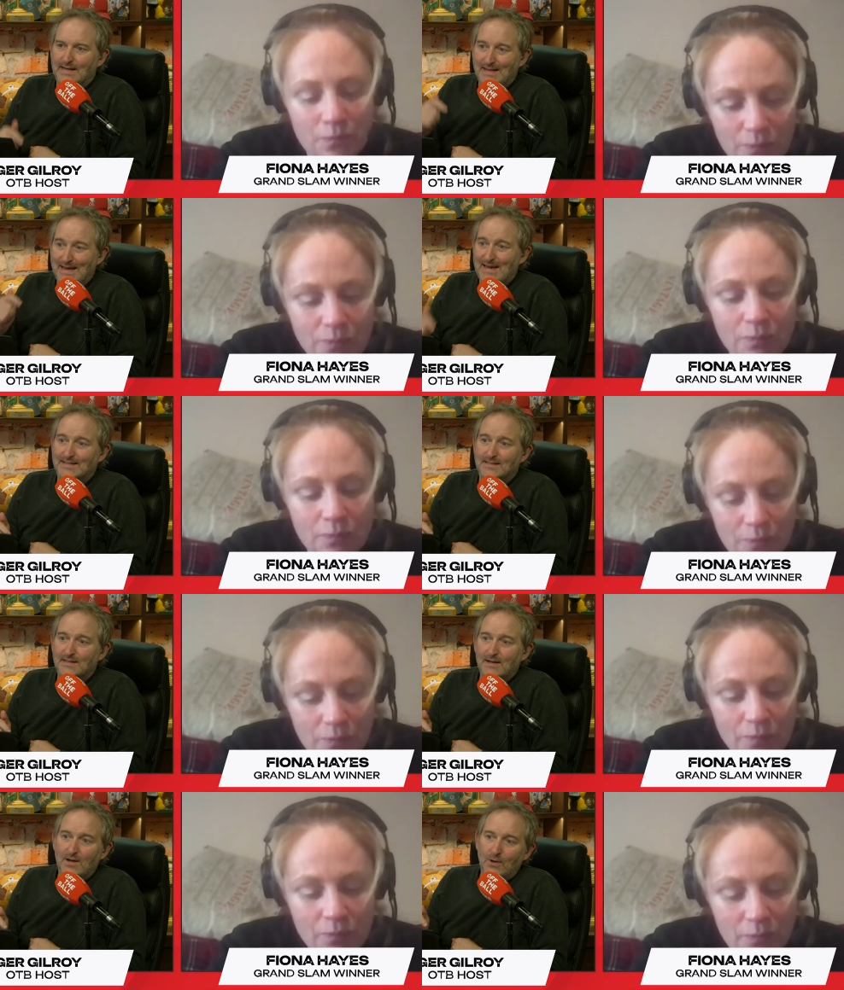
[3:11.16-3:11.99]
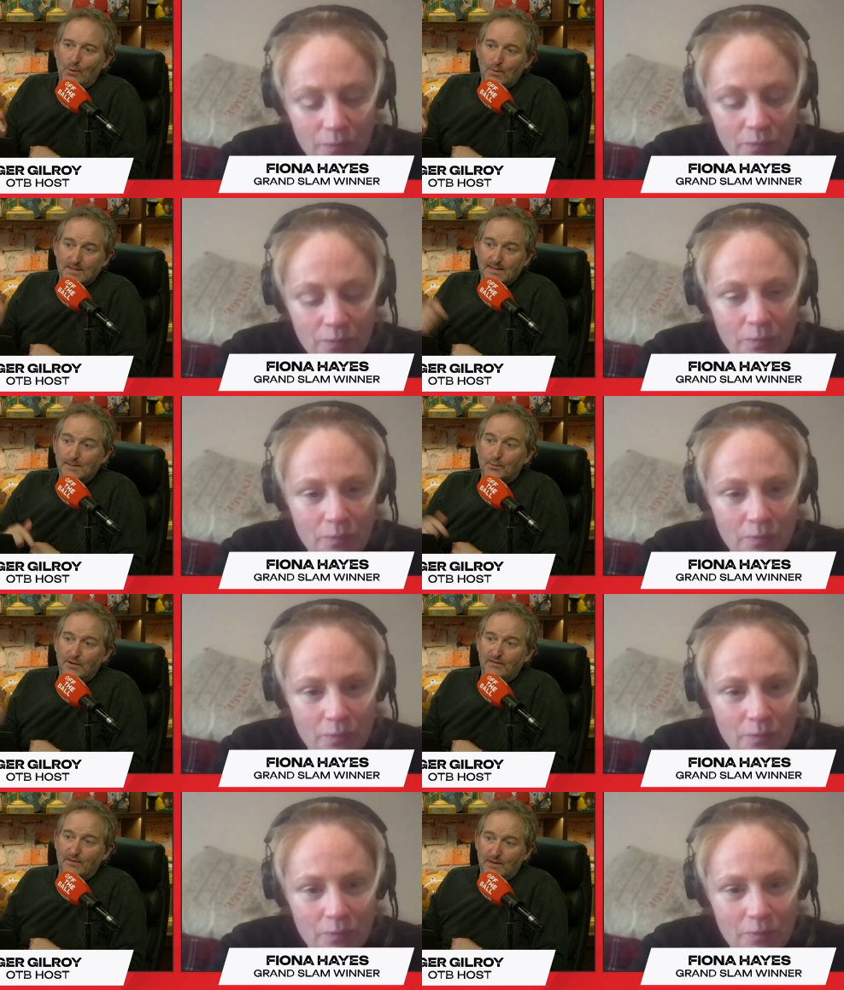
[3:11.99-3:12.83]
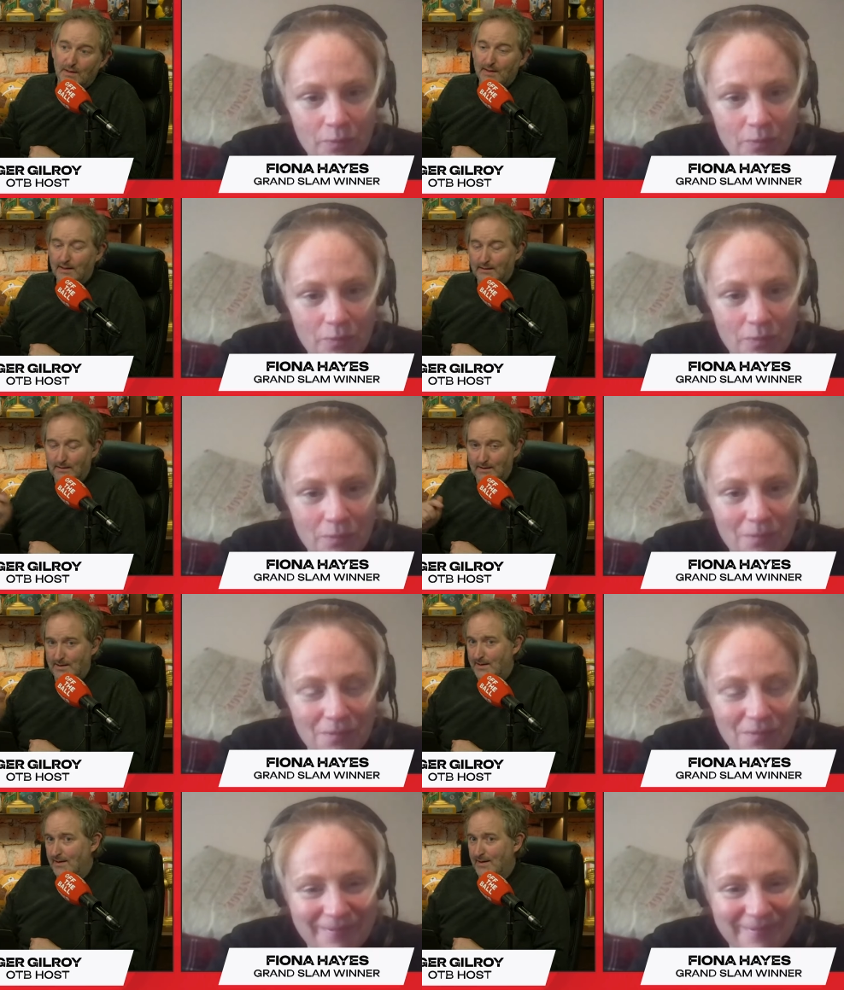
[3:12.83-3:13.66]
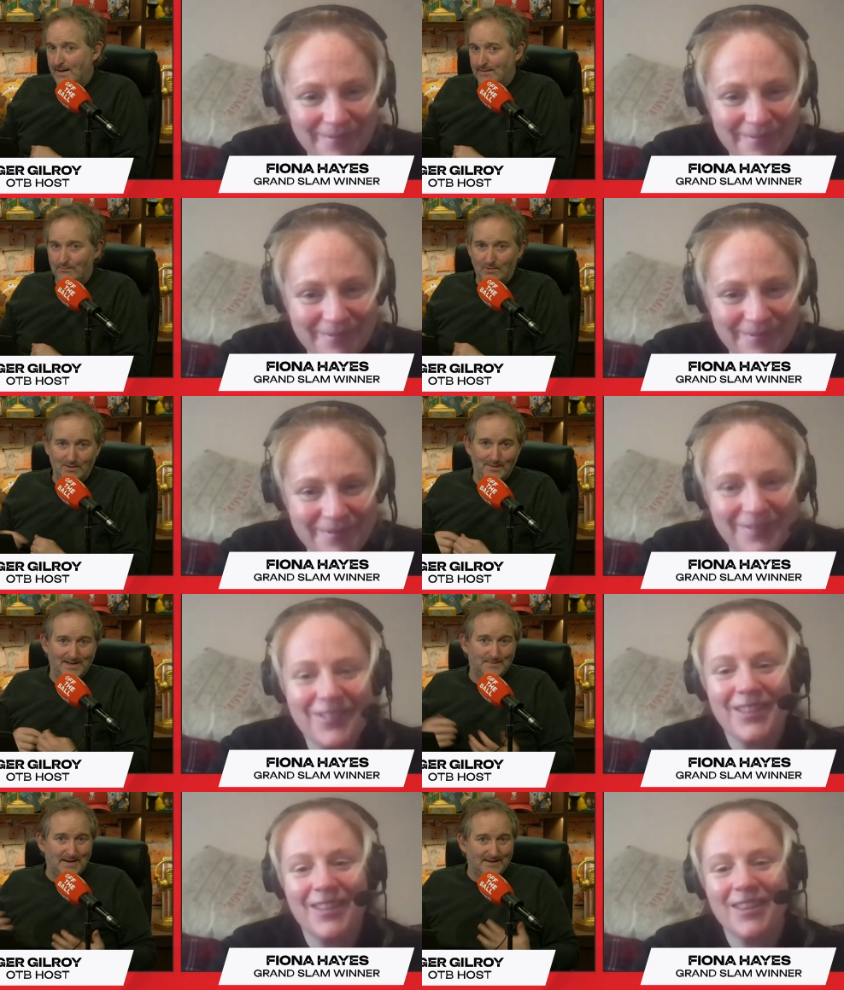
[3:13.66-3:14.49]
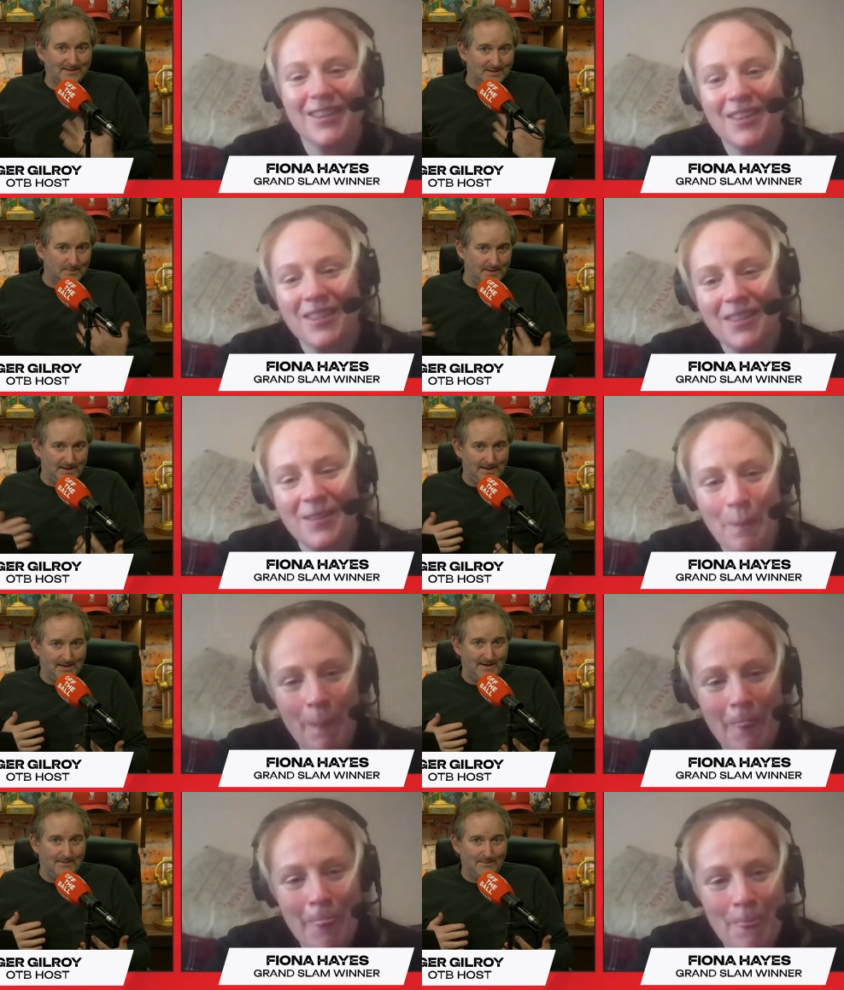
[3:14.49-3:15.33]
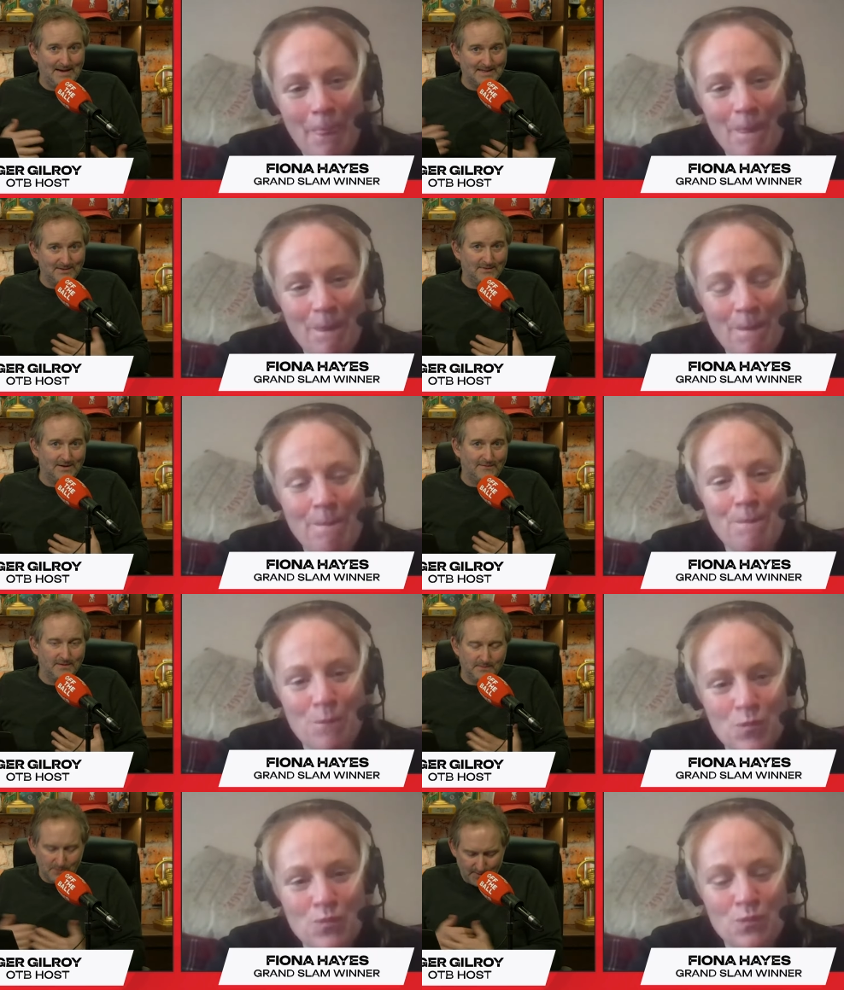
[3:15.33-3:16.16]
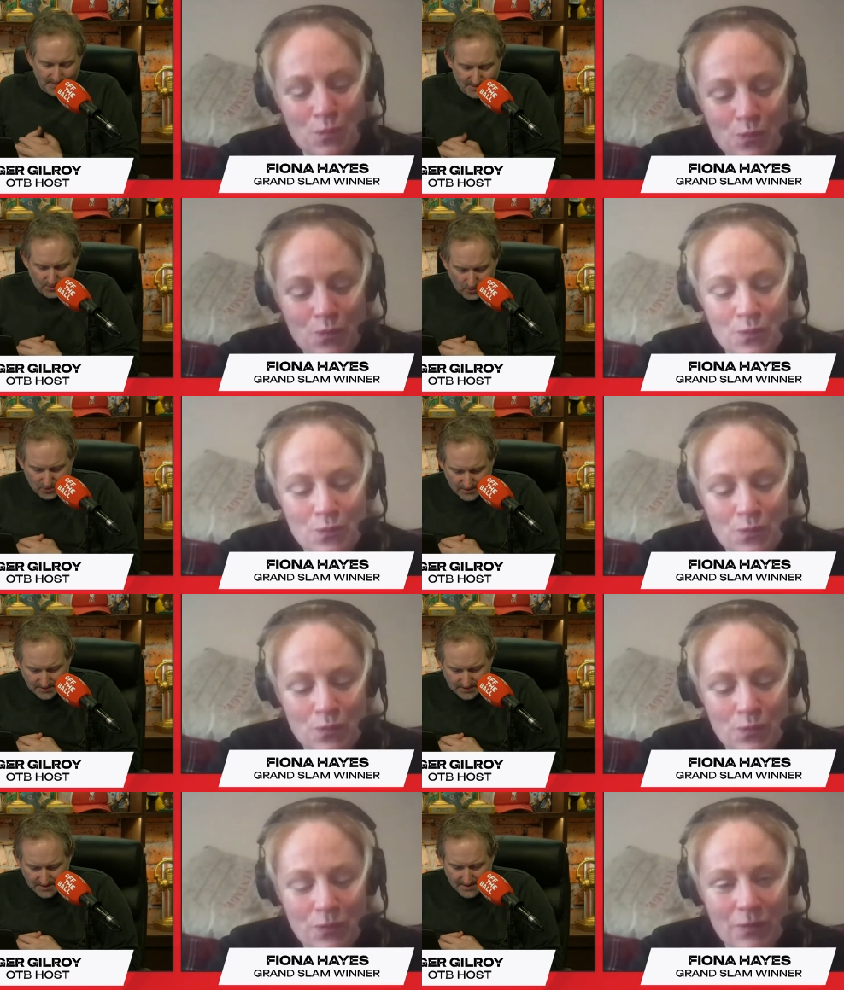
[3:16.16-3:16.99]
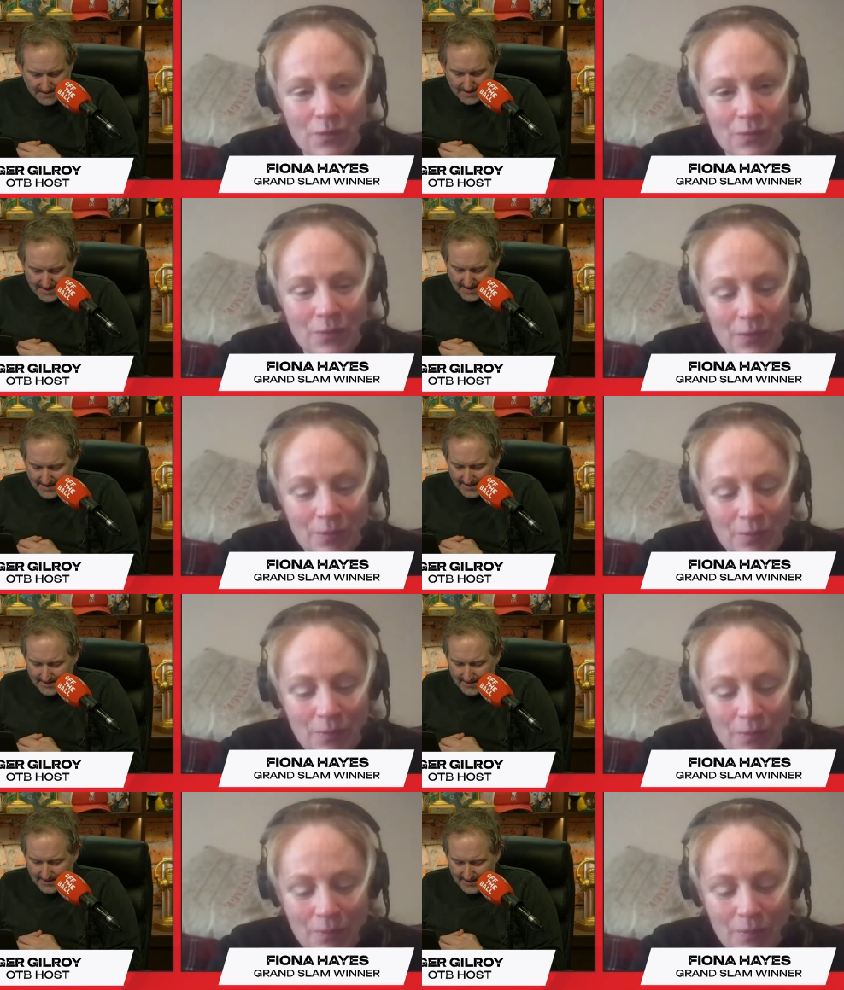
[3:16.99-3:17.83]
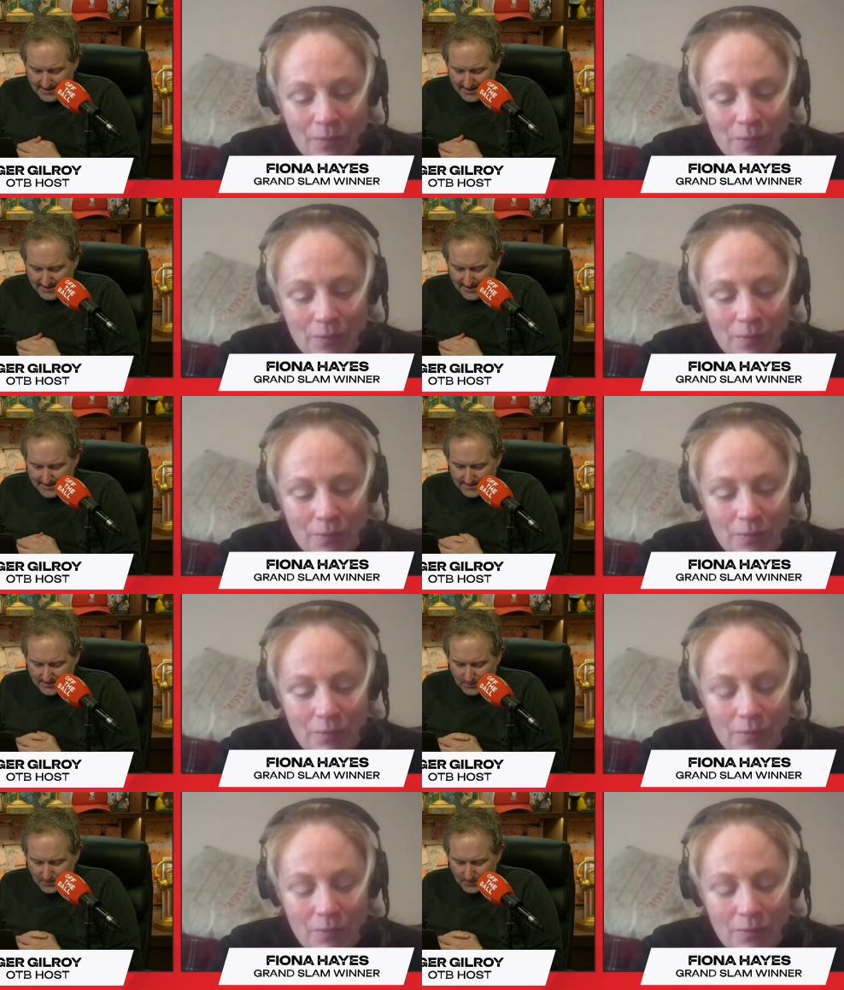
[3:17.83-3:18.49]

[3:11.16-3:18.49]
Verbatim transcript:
Speaker 1: yet we're still previewing an Ireland-England game where we expect there to be a massive difference between the scores, uh, and.